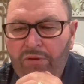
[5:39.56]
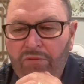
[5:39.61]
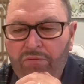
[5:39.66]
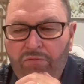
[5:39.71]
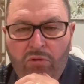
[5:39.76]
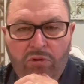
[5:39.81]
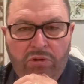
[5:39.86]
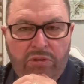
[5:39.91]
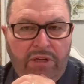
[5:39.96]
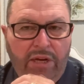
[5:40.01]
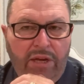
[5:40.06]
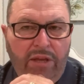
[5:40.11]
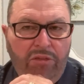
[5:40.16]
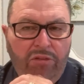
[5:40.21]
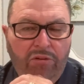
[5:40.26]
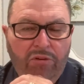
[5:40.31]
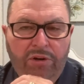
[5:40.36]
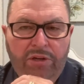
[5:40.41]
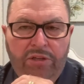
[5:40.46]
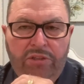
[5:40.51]
14,
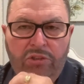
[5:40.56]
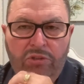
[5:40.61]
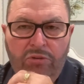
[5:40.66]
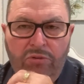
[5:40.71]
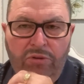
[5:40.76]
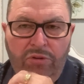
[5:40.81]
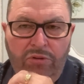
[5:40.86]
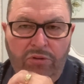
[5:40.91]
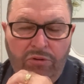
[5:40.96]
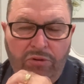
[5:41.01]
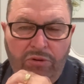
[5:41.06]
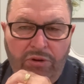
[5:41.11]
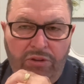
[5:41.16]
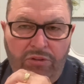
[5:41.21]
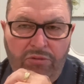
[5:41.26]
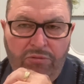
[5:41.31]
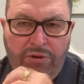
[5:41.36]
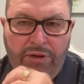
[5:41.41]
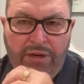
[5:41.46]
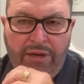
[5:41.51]
32 and
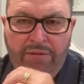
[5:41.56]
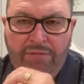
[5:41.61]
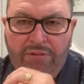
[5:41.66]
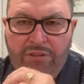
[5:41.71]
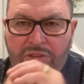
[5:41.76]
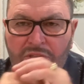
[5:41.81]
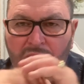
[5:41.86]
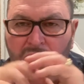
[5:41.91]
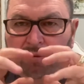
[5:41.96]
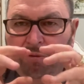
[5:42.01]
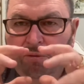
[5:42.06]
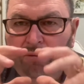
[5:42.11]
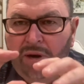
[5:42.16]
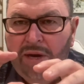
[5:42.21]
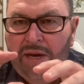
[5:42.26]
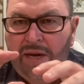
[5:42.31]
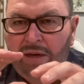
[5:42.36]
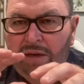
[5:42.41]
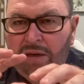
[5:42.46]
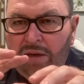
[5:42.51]
33 give us a
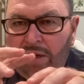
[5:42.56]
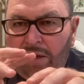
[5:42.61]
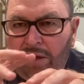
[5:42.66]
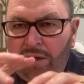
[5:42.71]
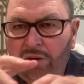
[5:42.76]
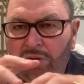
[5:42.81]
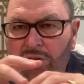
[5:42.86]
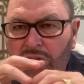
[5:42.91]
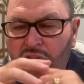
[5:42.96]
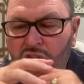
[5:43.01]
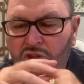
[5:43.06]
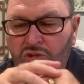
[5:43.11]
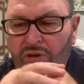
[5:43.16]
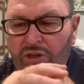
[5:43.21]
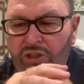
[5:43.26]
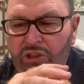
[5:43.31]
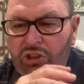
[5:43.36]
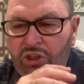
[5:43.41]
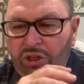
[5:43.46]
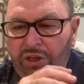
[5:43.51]
great
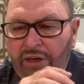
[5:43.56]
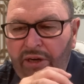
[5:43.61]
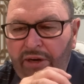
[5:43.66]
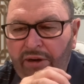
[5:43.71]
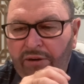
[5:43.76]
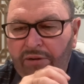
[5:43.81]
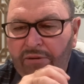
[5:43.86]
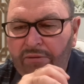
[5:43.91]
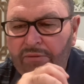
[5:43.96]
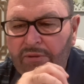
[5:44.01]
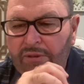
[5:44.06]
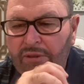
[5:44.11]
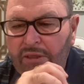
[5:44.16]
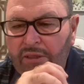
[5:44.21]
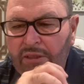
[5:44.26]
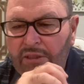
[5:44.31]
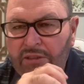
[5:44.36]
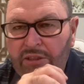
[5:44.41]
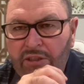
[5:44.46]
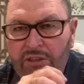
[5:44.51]
illustration here
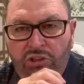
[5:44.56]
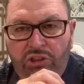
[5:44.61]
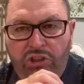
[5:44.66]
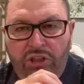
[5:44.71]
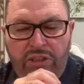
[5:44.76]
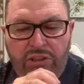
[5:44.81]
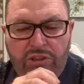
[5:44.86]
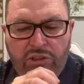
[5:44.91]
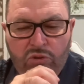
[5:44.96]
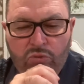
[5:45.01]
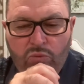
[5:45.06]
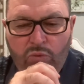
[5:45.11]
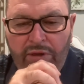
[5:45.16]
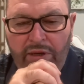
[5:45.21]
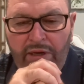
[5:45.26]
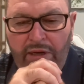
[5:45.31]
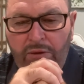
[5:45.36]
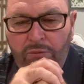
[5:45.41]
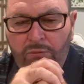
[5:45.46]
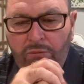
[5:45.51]
that Jesus, when
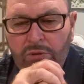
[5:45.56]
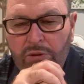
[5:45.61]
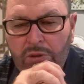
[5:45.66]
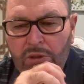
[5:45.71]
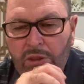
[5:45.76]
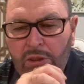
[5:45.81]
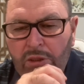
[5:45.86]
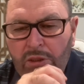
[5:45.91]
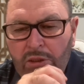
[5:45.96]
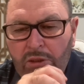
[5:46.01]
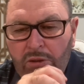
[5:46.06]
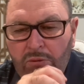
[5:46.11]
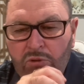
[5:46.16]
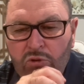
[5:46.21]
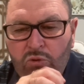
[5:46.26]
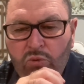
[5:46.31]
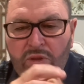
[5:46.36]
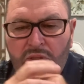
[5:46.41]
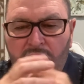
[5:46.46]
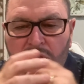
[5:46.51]
he
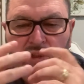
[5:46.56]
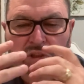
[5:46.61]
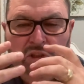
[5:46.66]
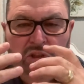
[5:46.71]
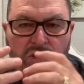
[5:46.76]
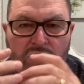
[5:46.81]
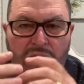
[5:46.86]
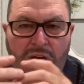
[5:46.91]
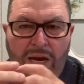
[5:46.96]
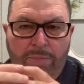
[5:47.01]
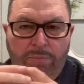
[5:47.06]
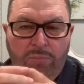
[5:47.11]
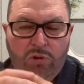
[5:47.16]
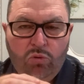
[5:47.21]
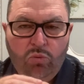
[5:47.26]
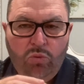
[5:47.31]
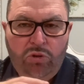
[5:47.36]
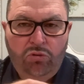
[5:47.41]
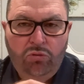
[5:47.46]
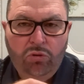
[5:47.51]
was with his
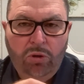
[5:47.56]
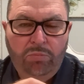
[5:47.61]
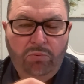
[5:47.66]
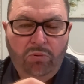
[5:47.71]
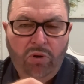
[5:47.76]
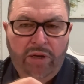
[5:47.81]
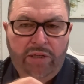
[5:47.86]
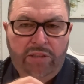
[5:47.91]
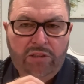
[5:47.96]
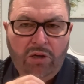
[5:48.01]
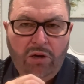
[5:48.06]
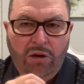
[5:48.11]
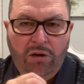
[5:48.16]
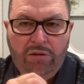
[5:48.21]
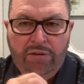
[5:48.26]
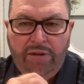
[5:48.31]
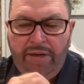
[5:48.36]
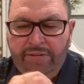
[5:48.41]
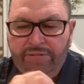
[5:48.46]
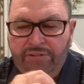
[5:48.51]
disciples, went to a place
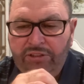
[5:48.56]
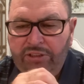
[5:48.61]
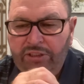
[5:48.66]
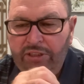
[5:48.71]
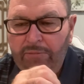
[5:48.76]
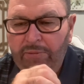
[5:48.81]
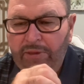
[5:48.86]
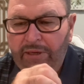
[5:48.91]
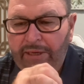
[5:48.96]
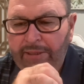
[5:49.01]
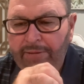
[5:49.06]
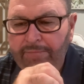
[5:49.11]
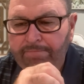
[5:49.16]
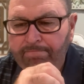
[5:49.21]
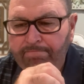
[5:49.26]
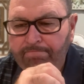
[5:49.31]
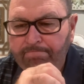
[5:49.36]
called Gethsemane.